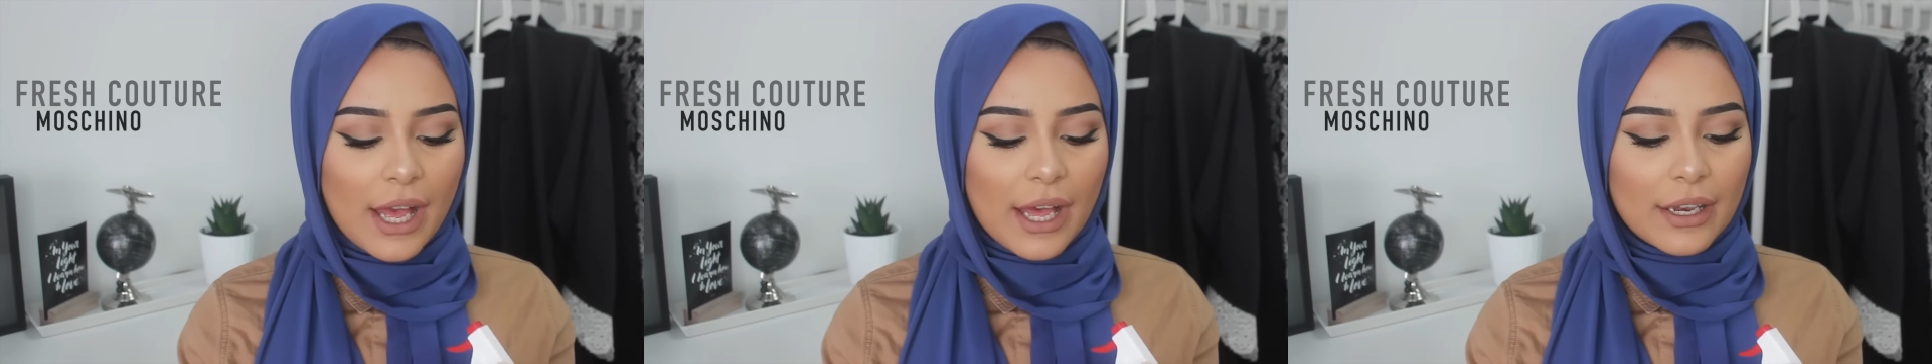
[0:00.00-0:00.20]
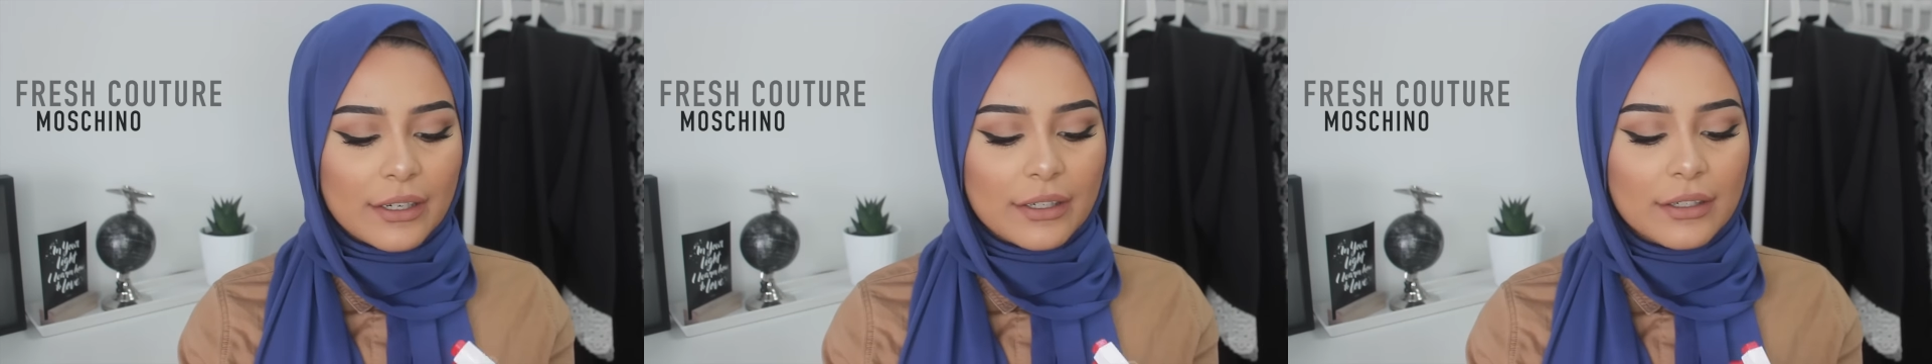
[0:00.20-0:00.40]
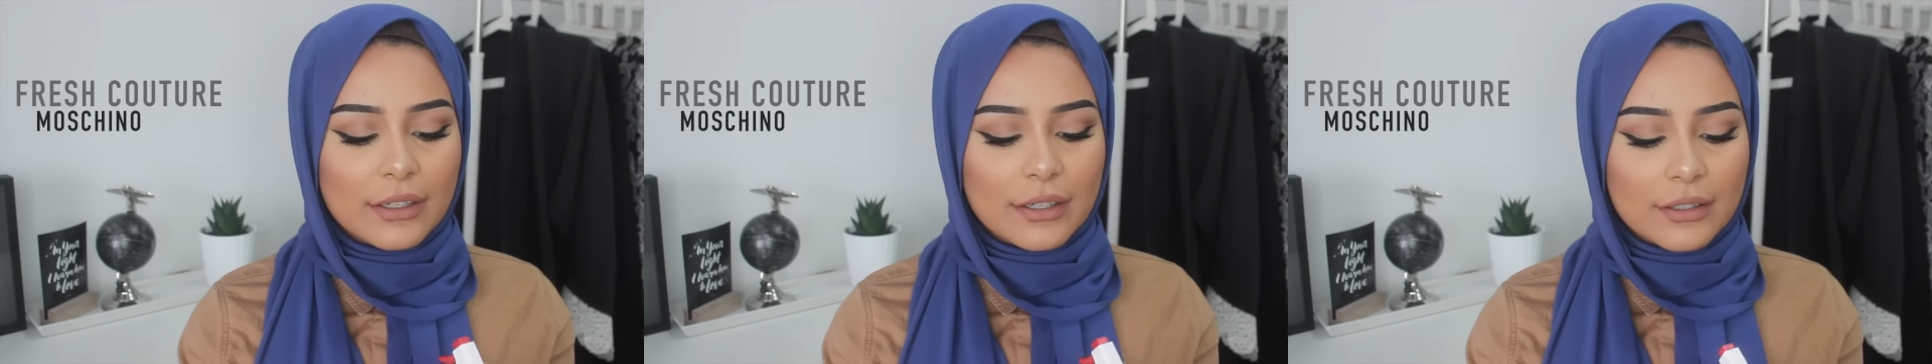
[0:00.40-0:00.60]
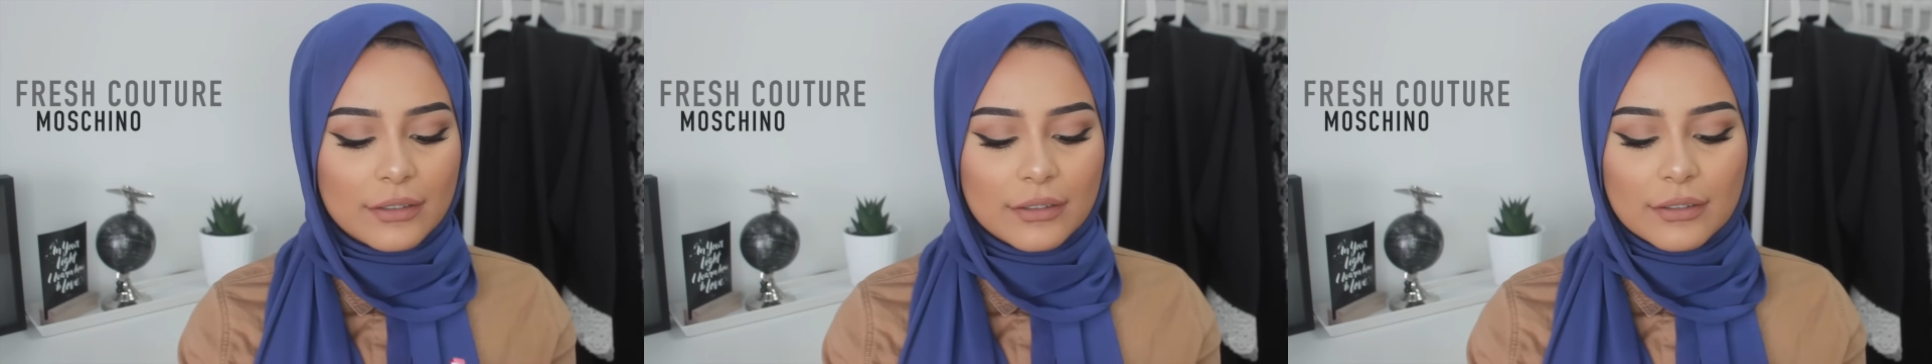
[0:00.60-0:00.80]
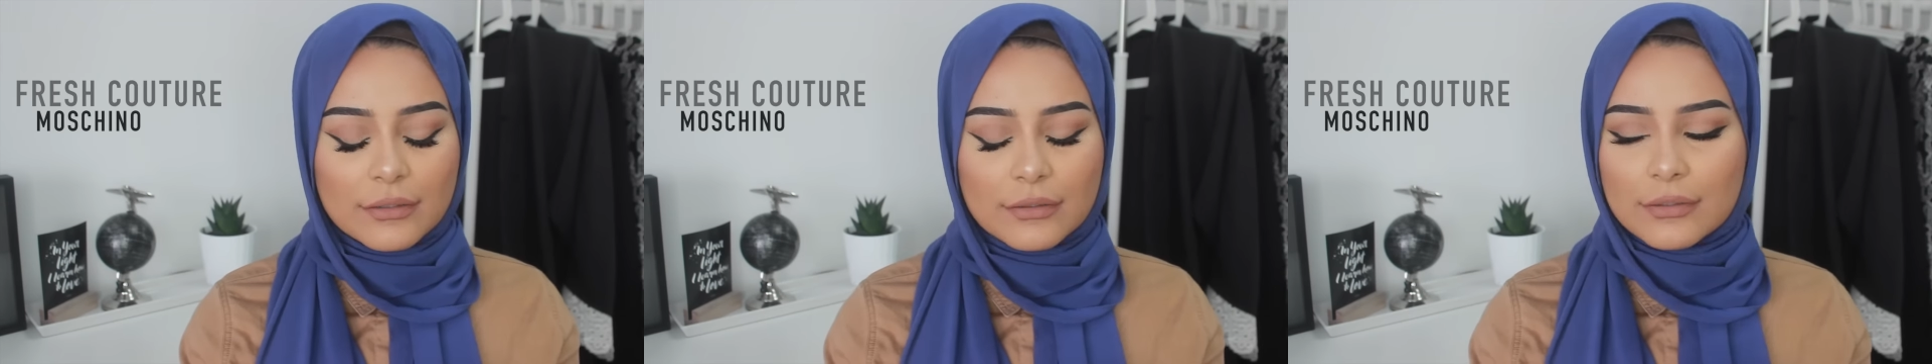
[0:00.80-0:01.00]
and
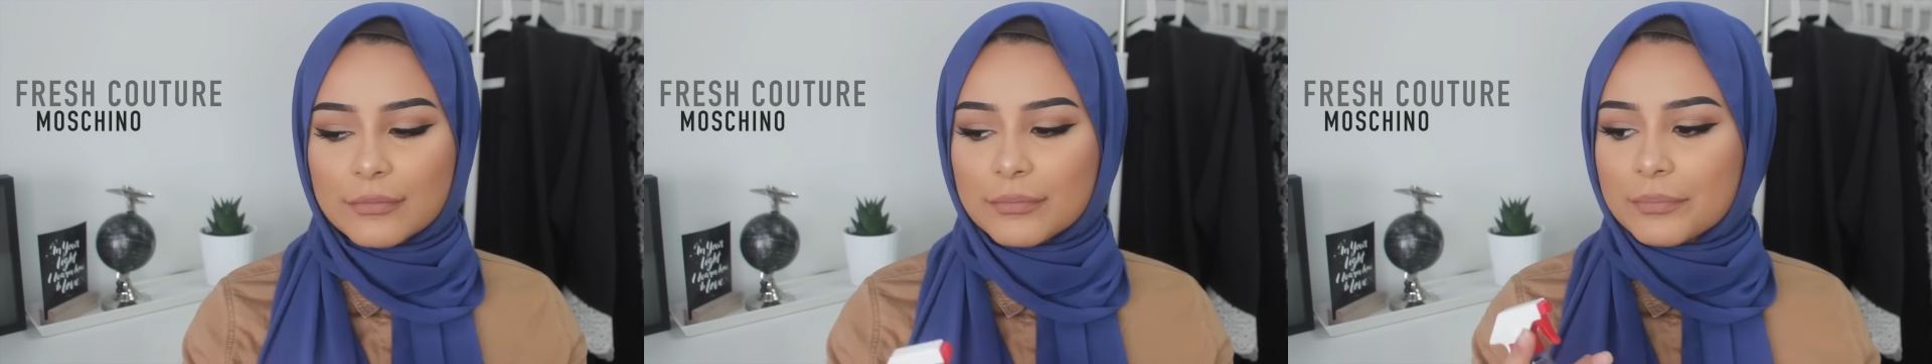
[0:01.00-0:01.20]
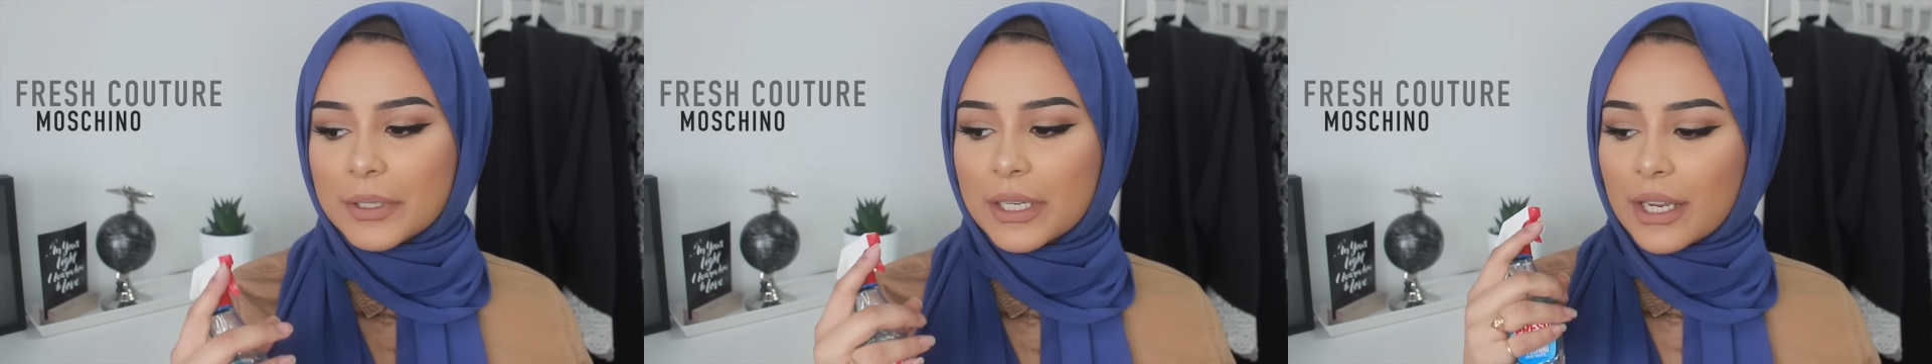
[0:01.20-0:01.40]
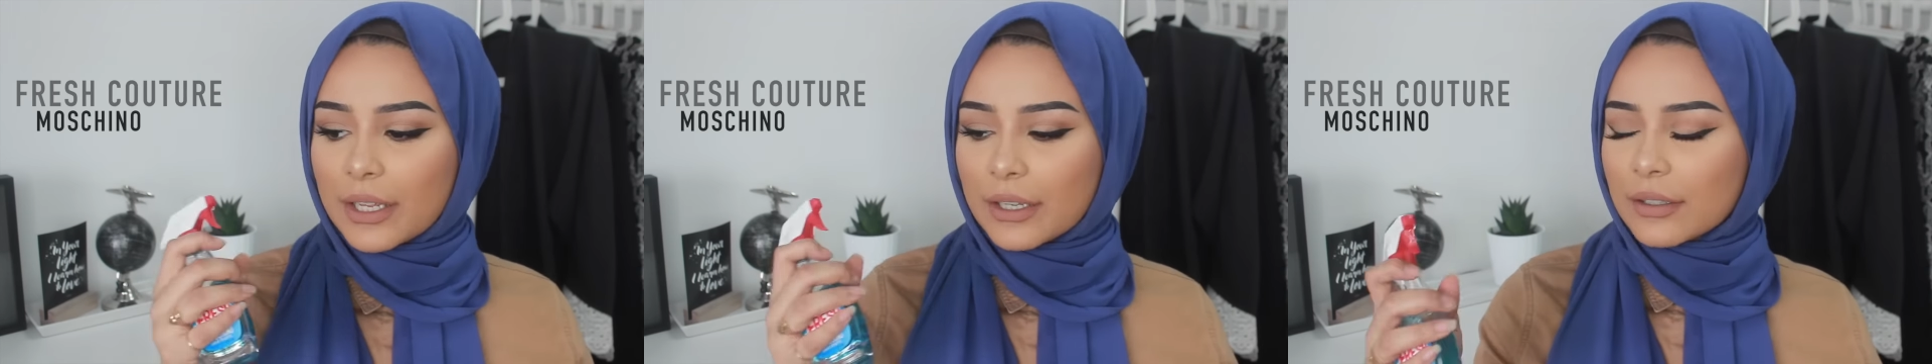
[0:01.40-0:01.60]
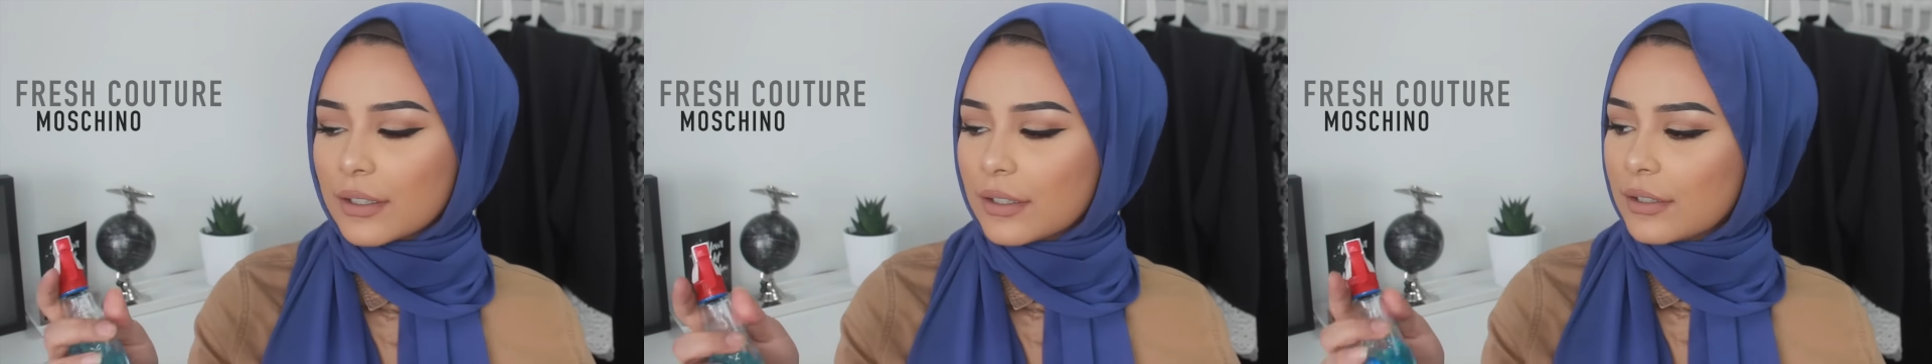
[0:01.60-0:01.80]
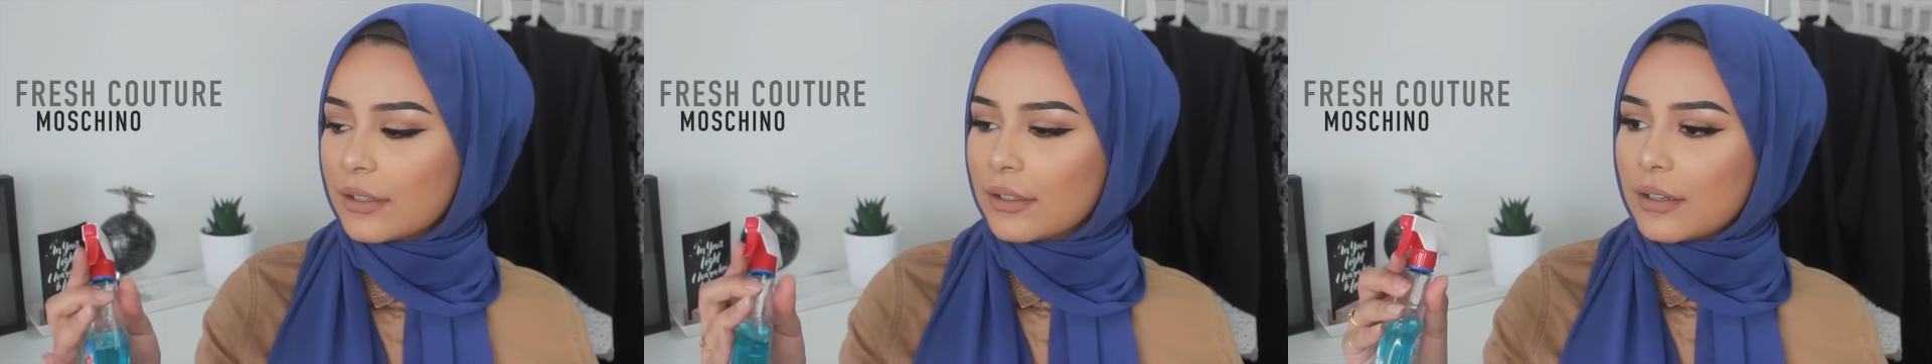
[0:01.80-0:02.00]
been like,
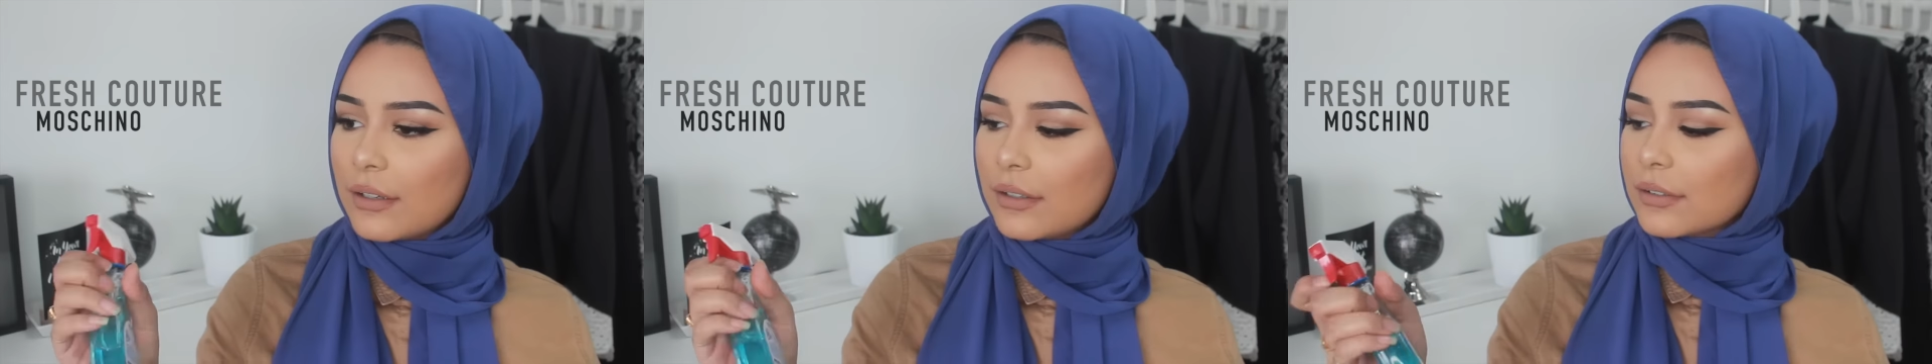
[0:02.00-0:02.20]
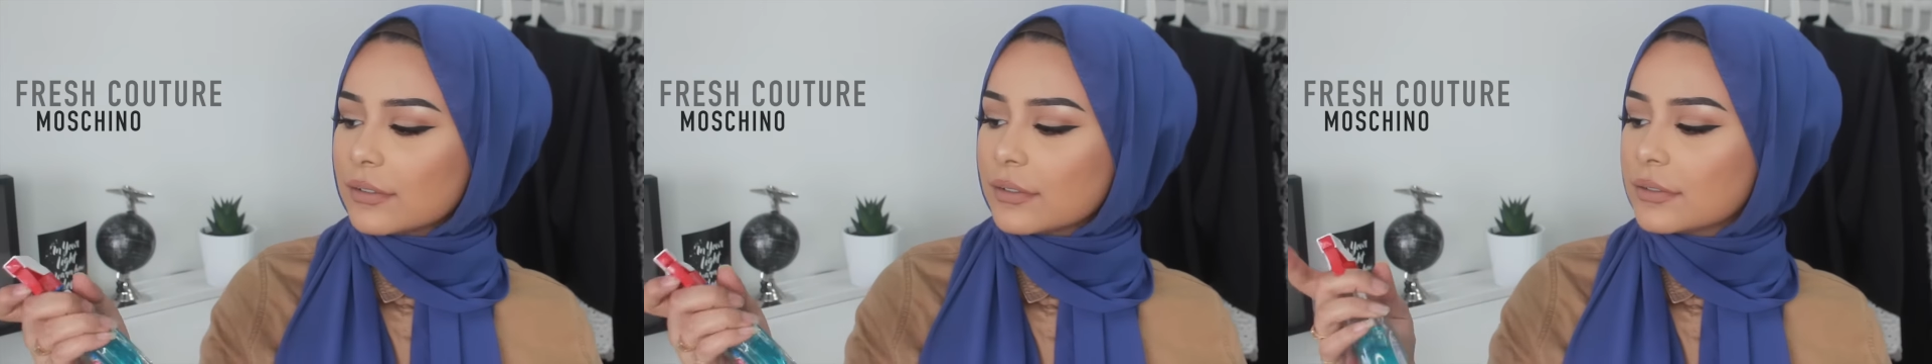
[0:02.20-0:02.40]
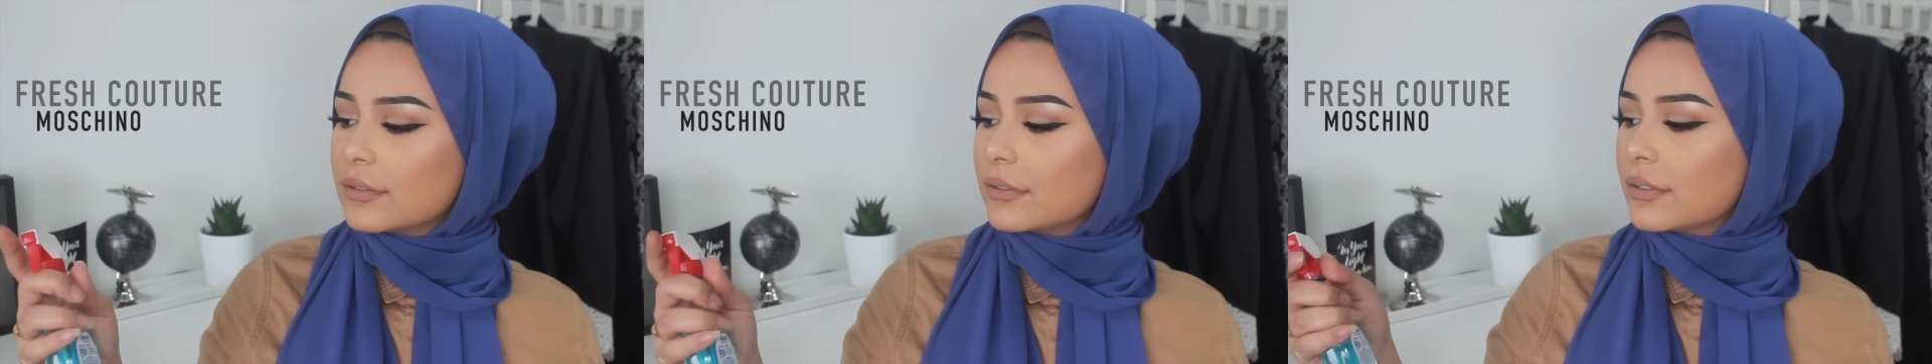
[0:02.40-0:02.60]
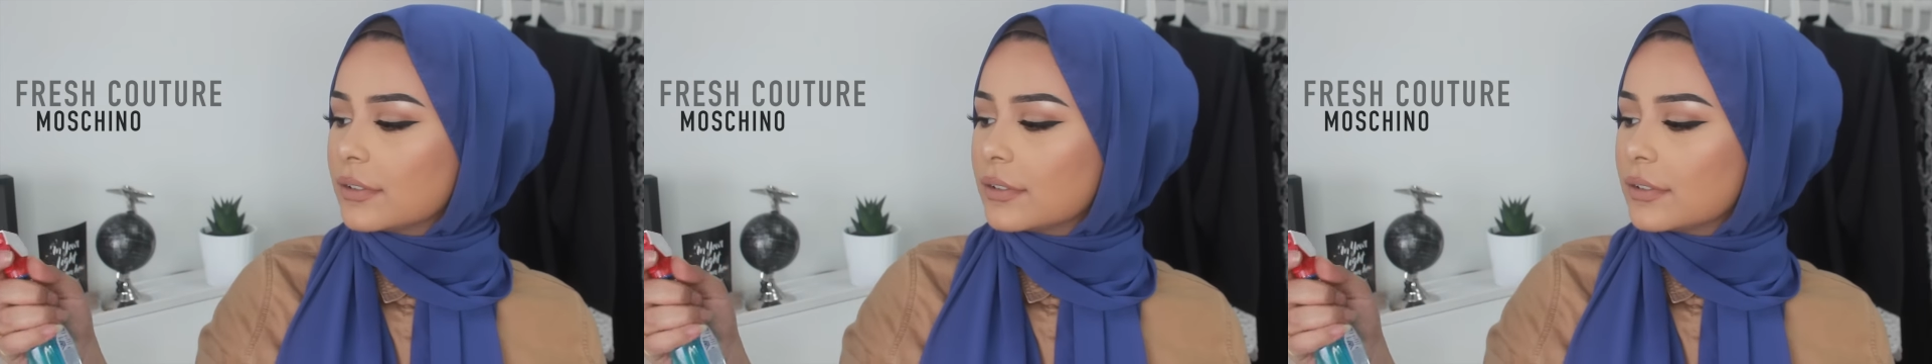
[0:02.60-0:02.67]
oh,